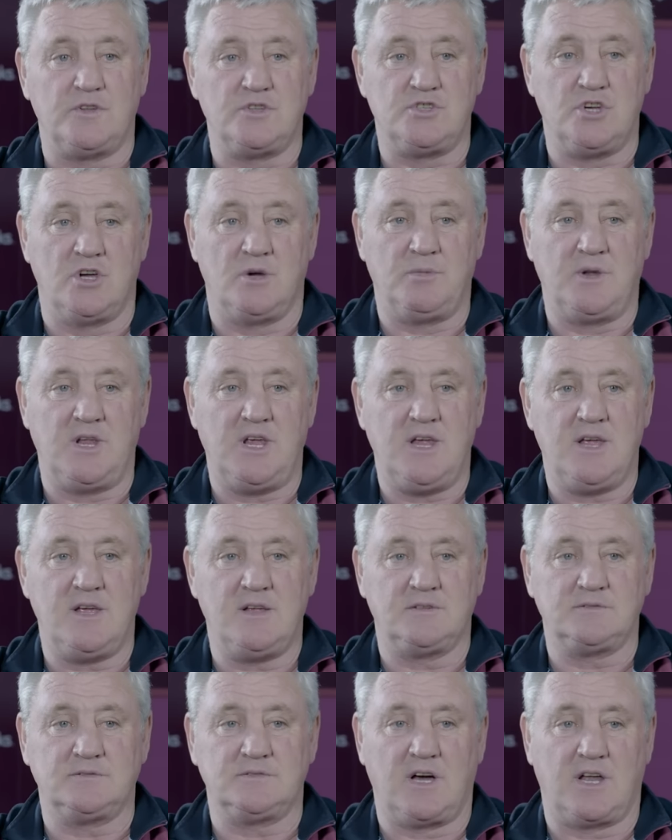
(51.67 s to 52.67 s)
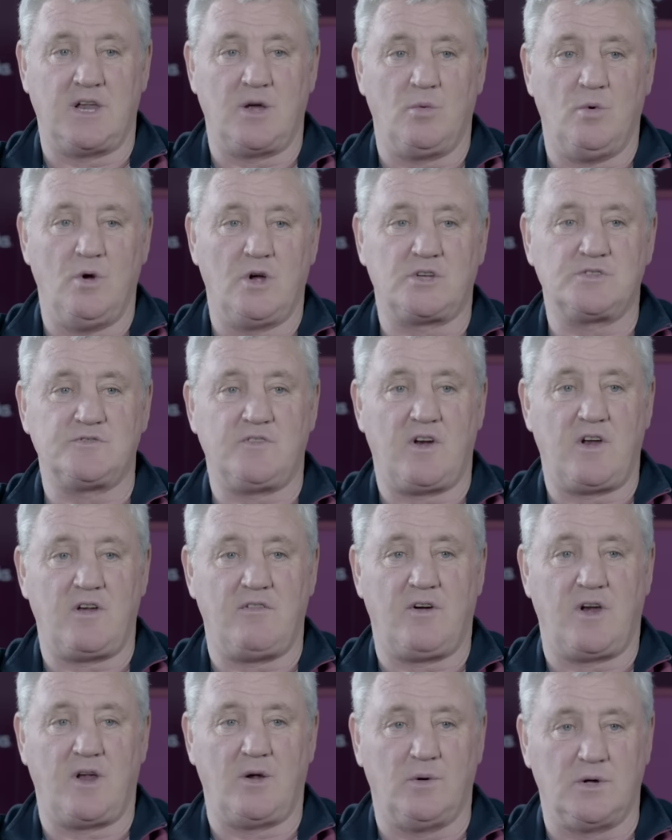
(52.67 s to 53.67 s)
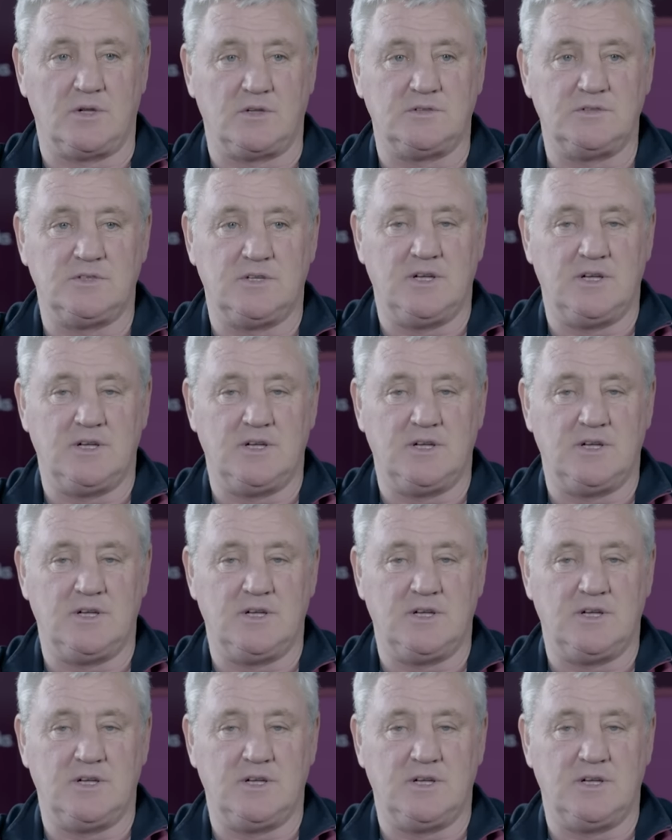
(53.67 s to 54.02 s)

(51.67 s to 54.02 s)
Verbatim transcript: in Germany and it works very, very well.